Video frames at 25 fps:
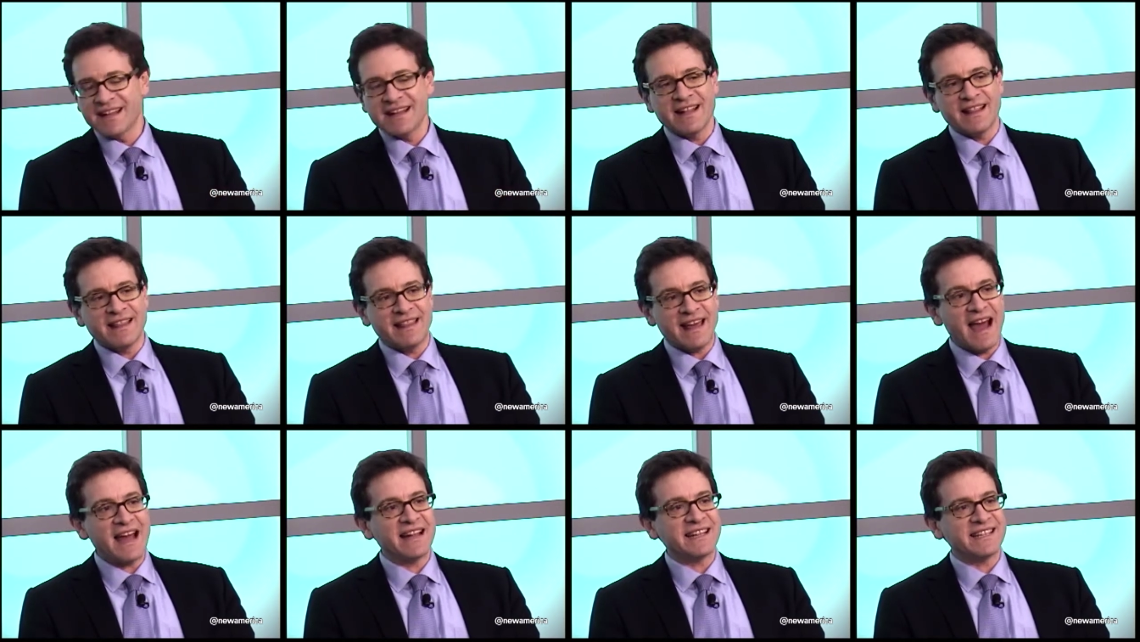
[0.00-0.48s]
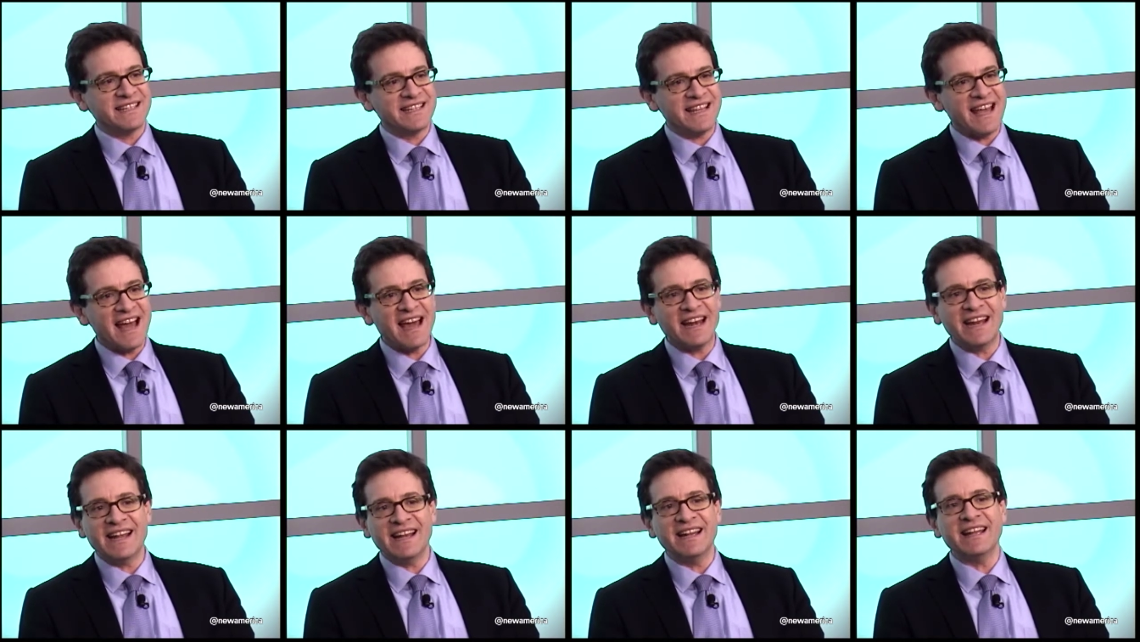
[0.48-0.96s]
That
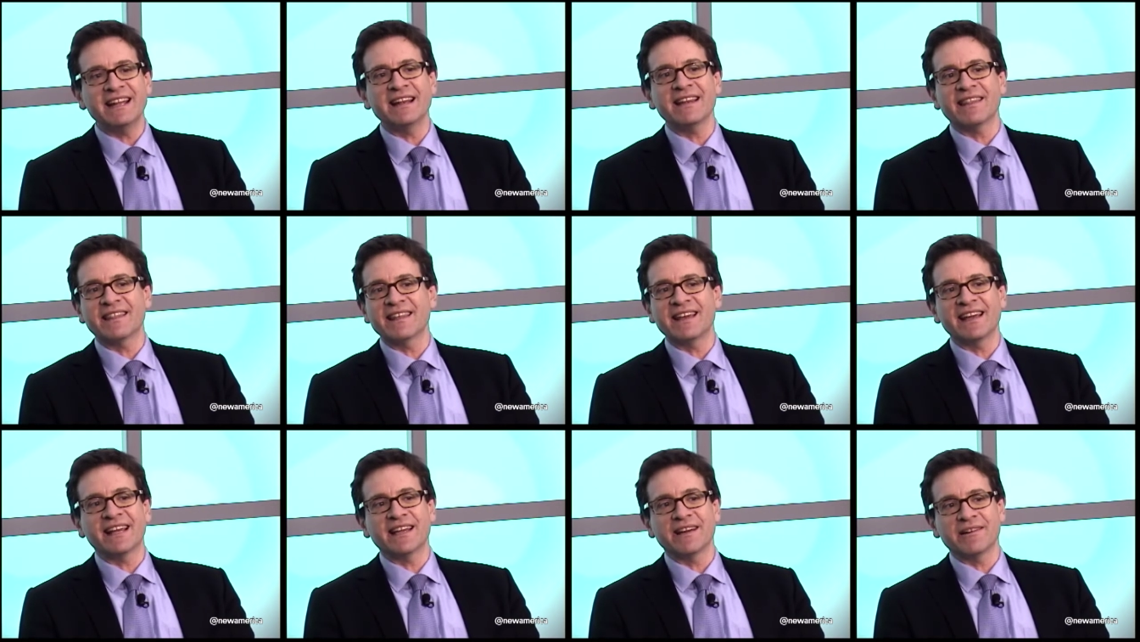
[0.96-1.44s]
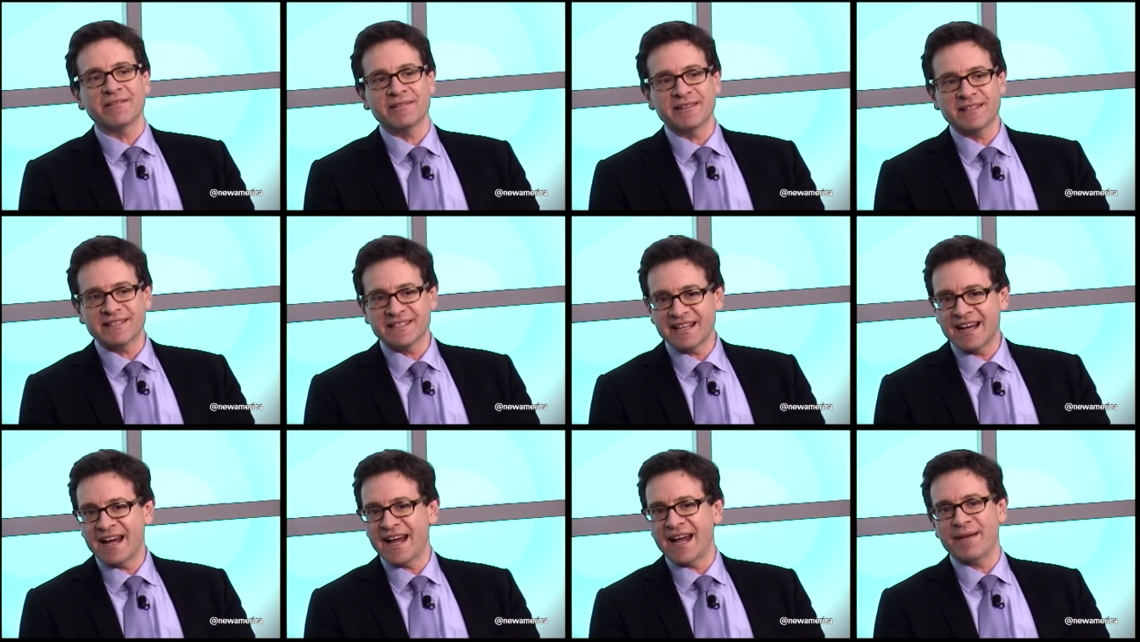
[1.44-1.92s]
said, he didn't think it
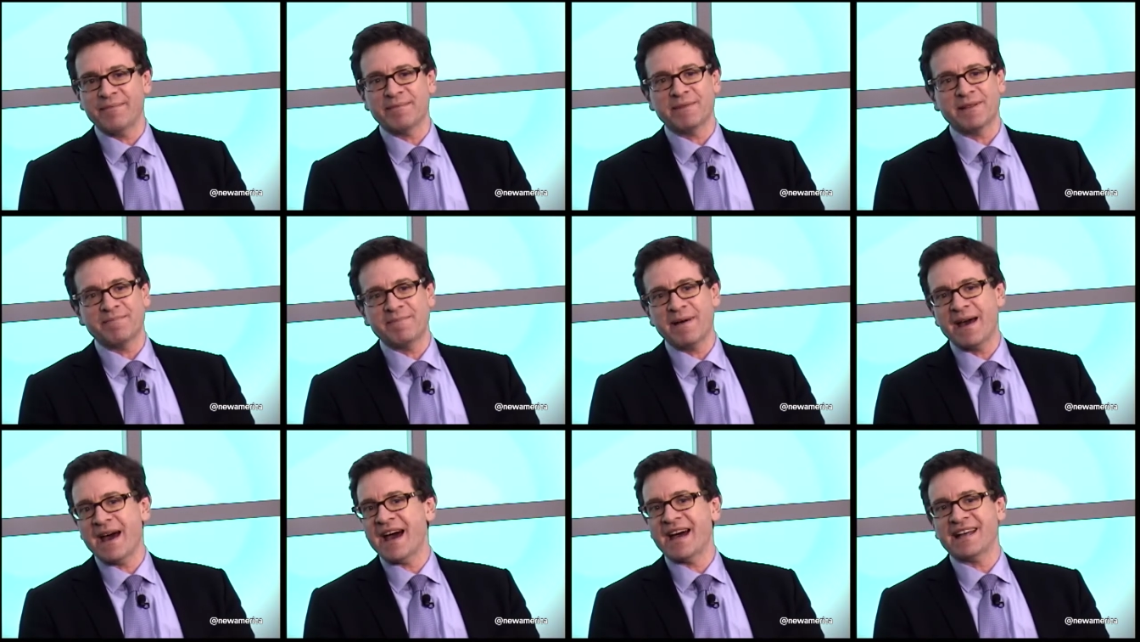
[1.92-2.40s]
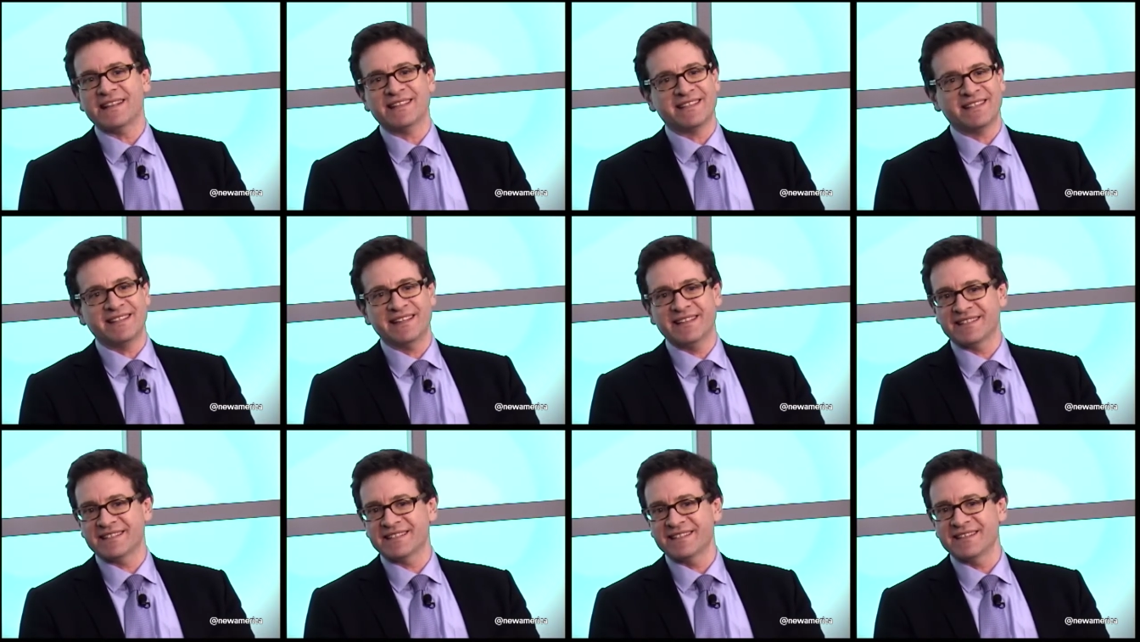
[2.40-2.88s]
was time to pass
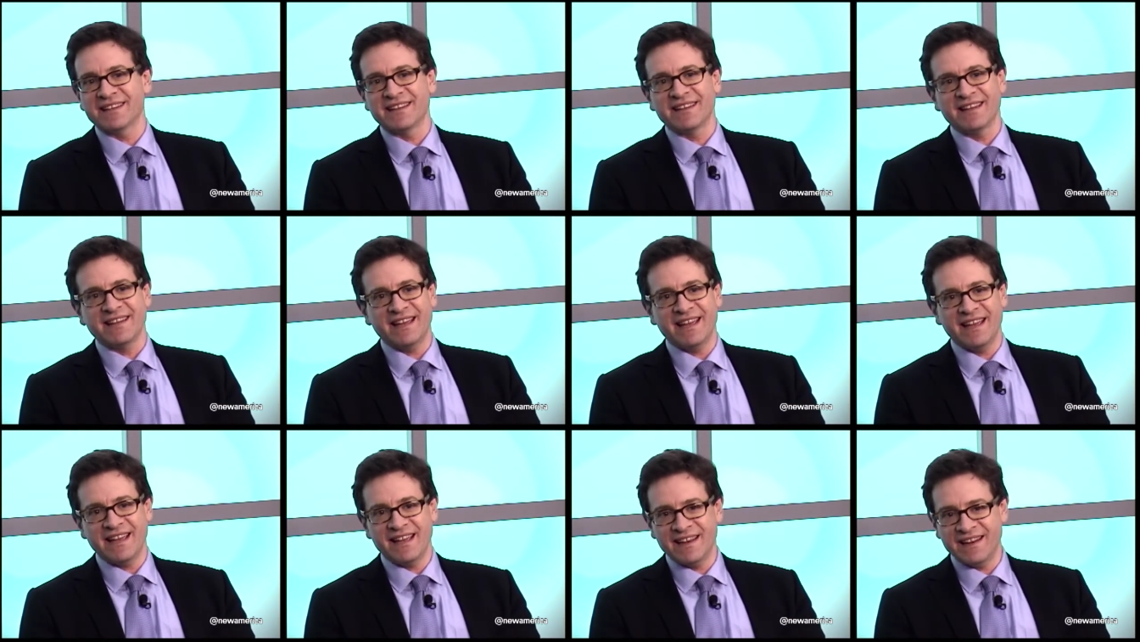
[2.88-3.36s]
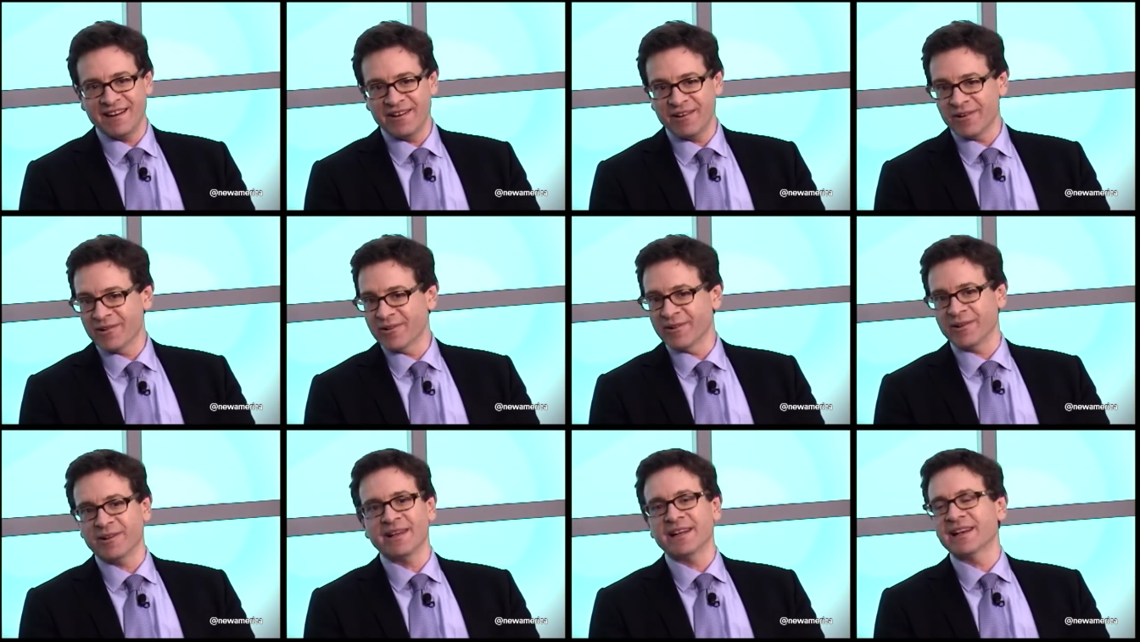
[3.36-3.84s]
this in
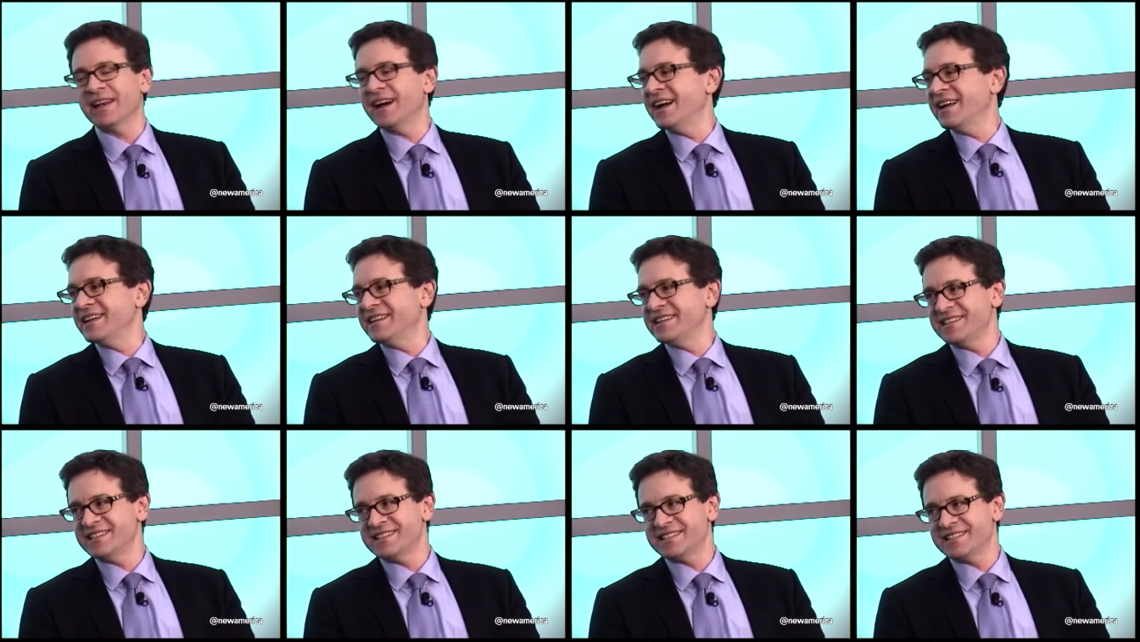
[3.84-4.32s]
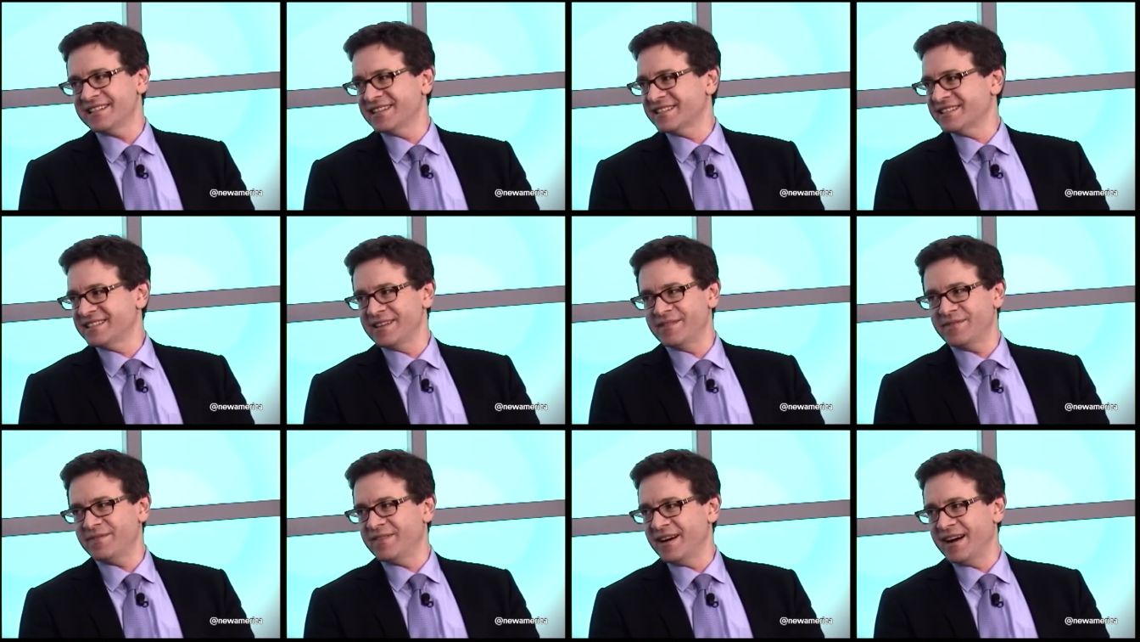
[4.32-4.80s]
early
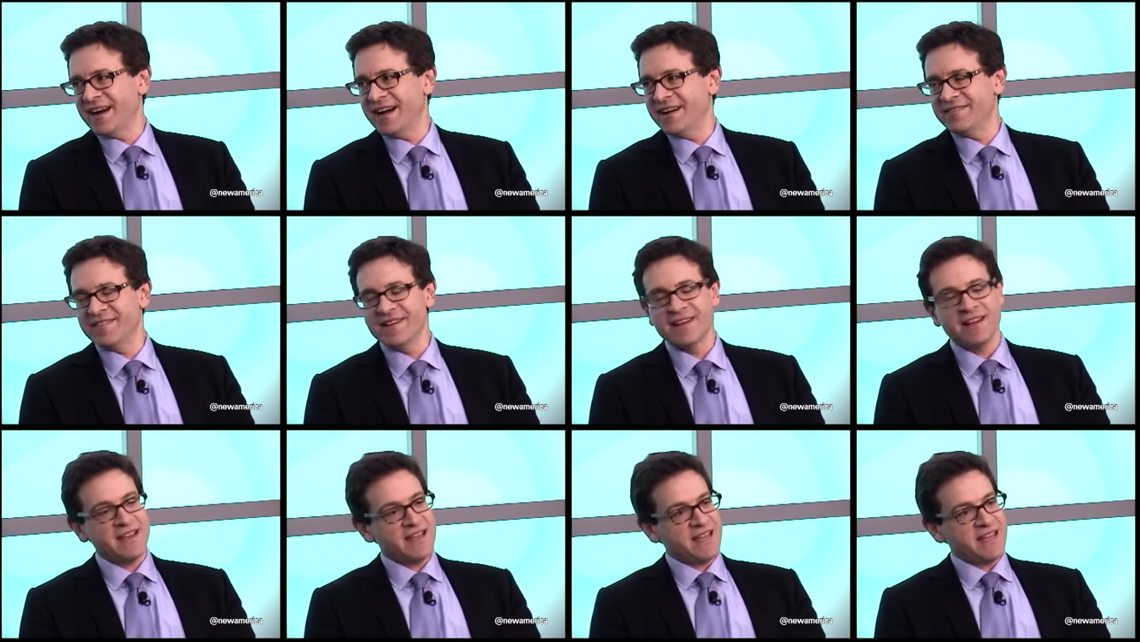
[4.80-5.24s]
1965.